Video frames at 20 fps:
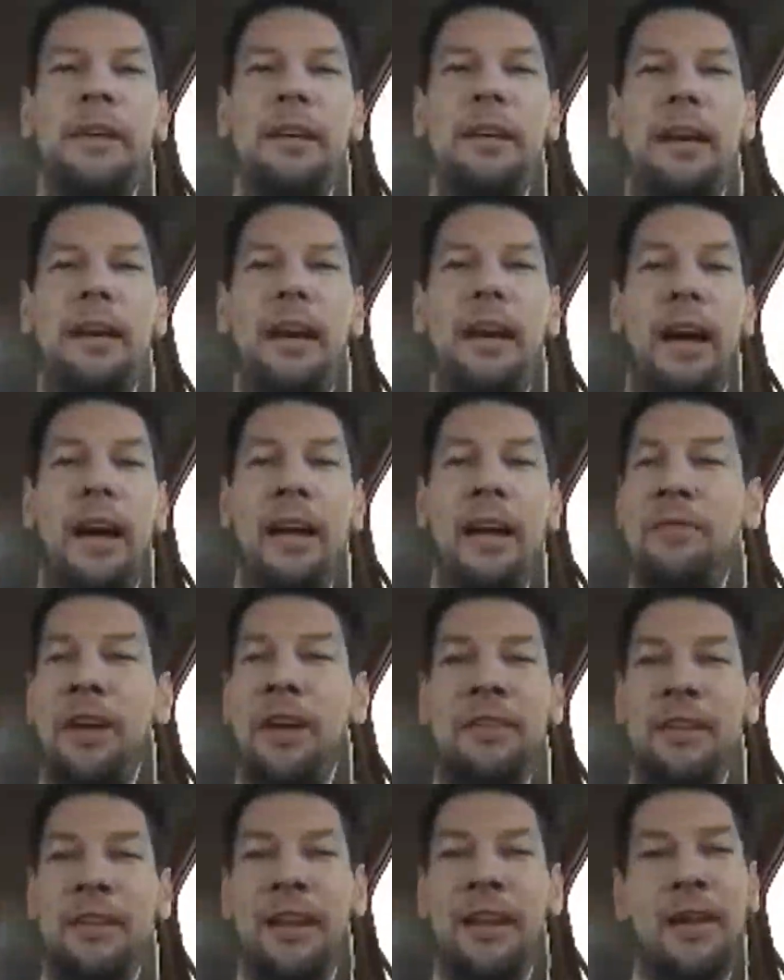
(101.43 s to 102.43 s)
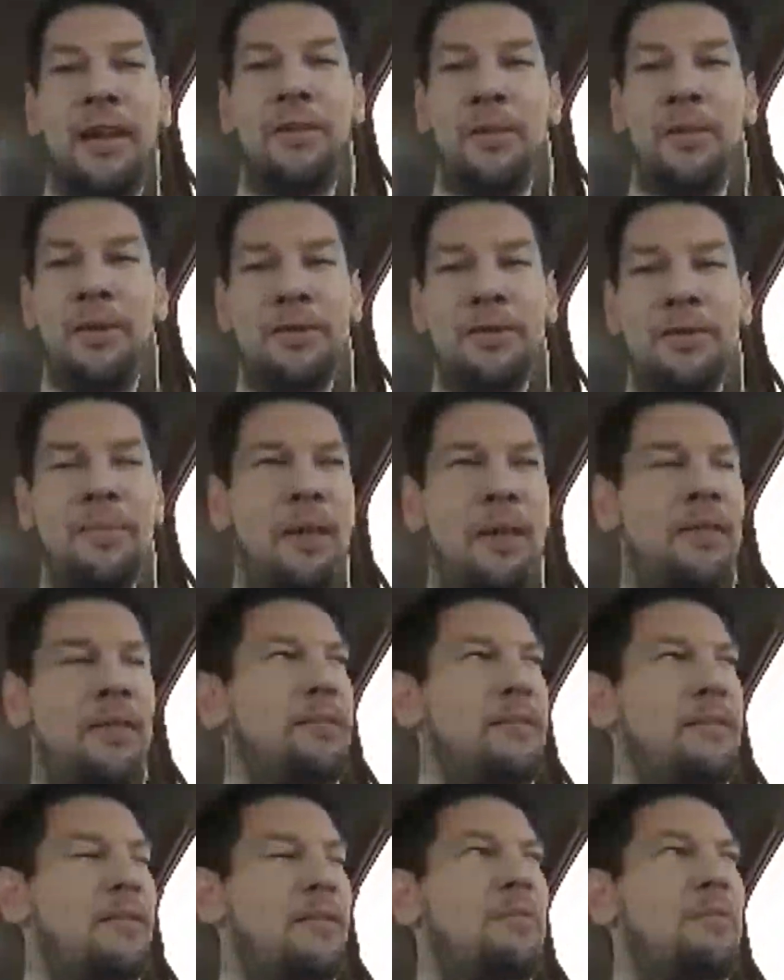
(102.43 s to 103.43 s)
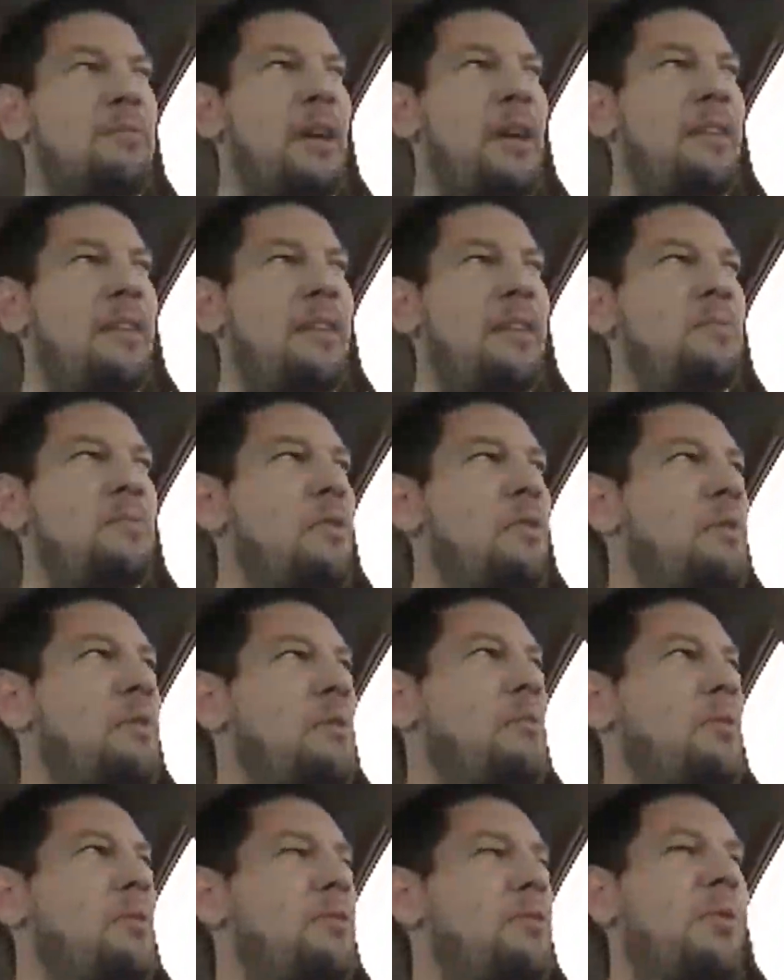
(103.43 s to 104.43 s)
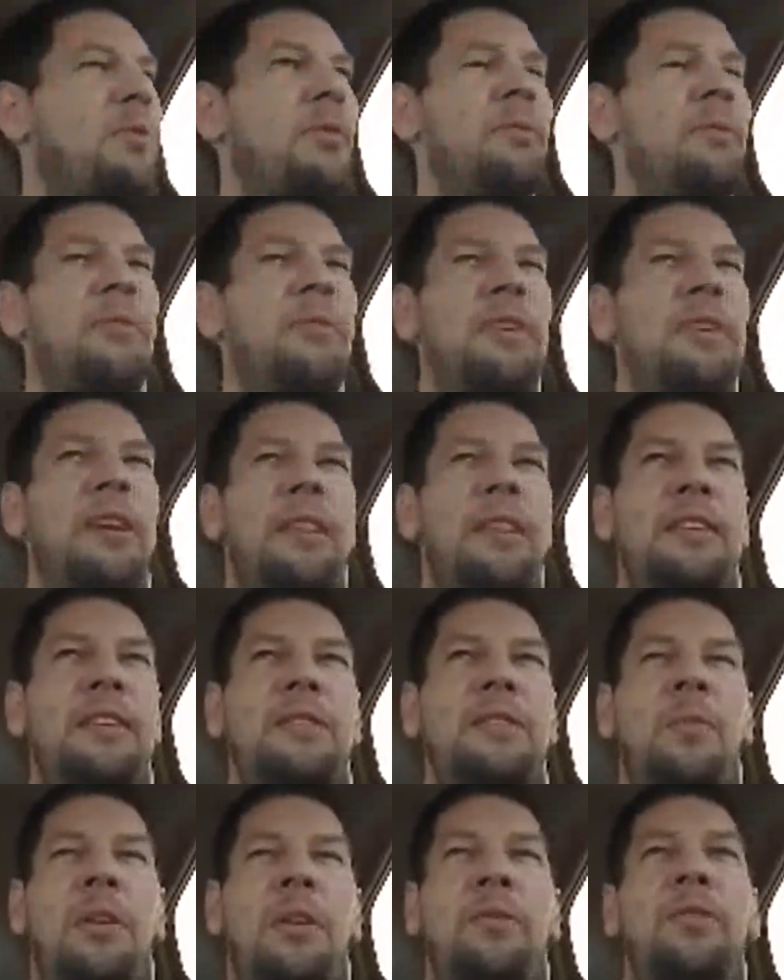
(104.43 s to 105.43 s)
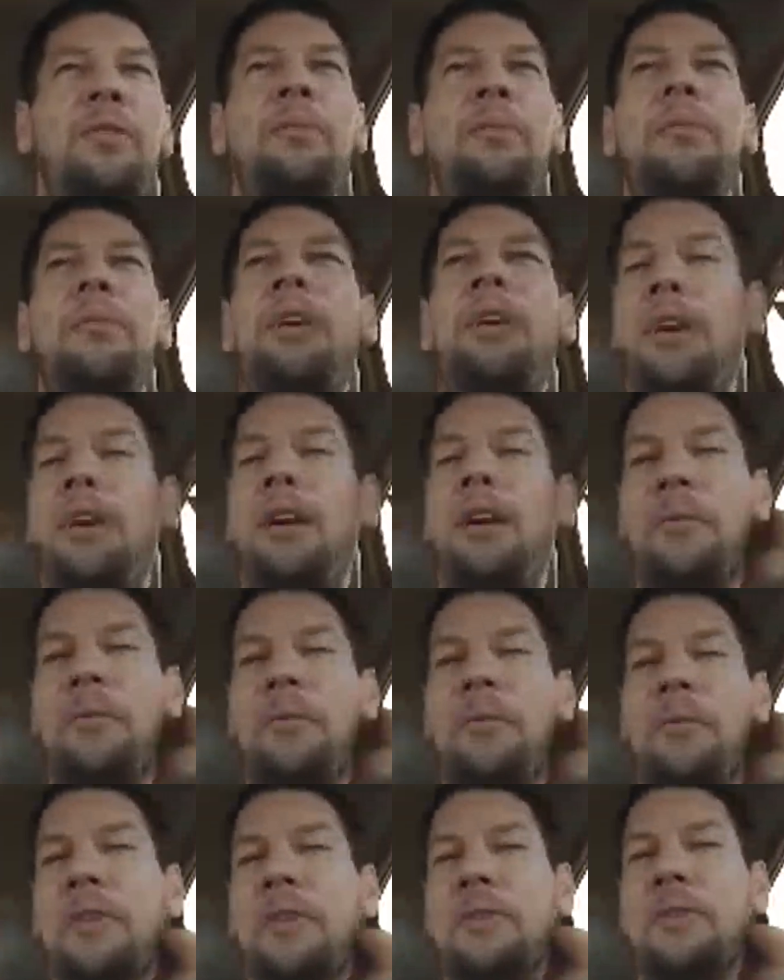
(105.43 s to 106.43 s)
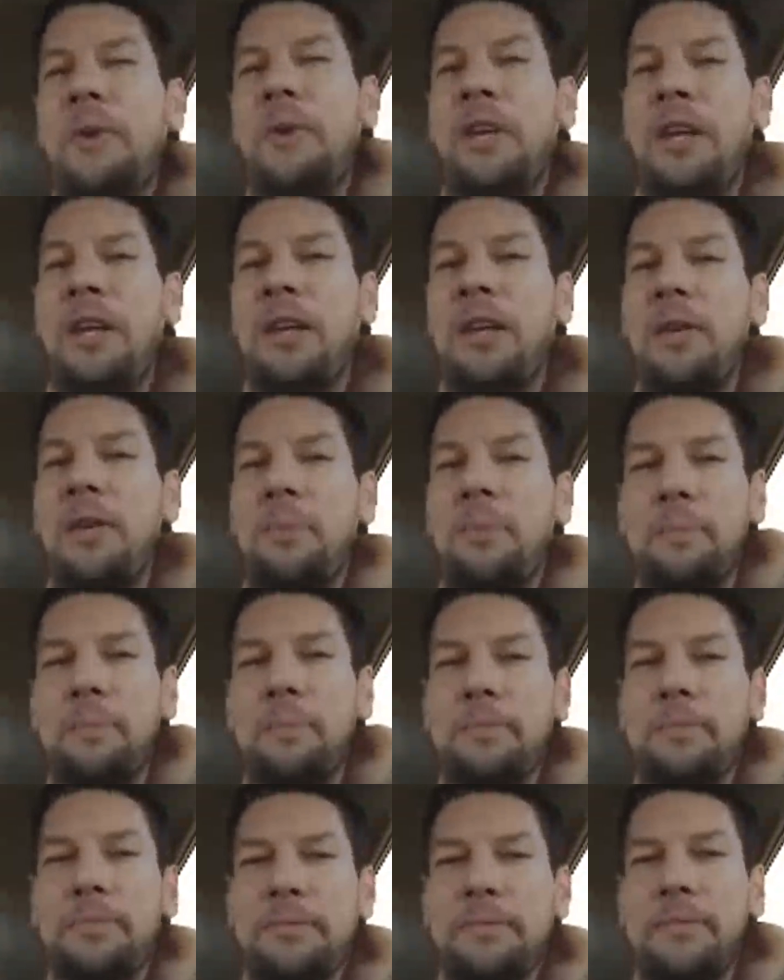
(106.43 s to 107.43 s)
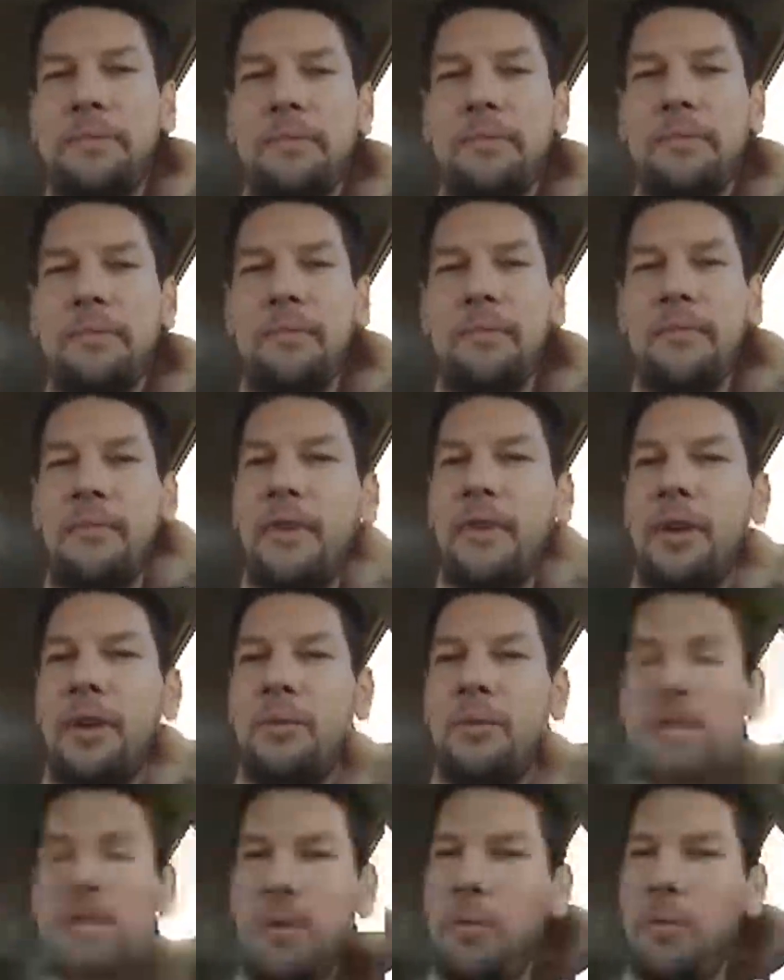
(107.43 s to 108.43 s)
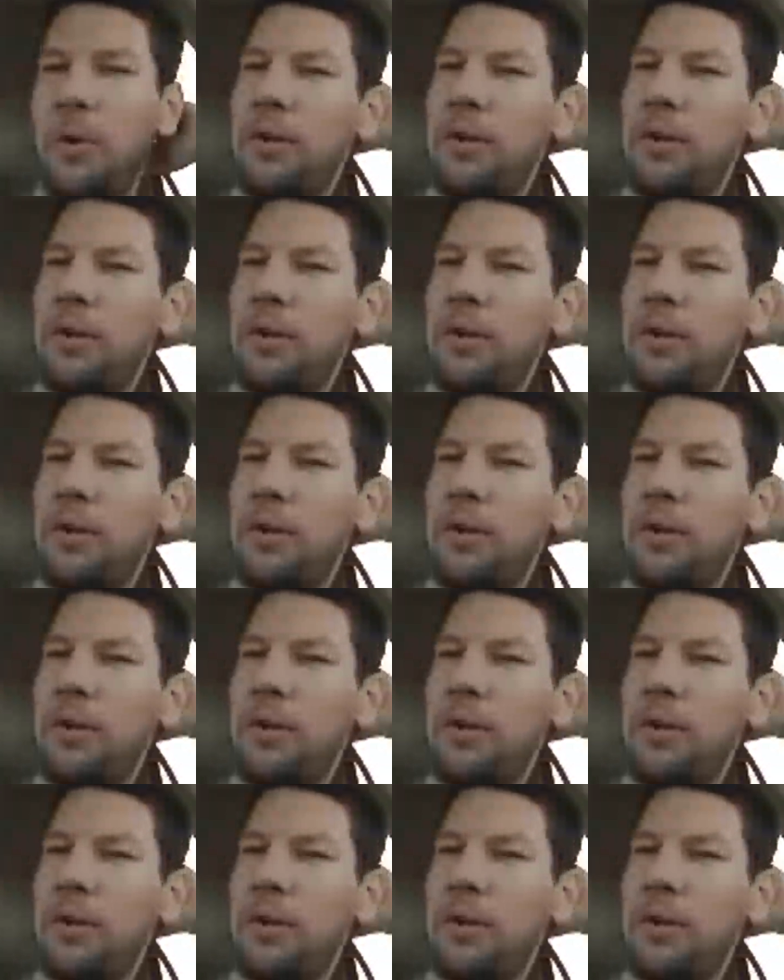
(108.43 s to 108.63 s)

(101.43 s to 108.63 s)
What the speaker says: I have not done either of those methods. Those methods will be performed, at least one of them, this weekend. What's up, Will?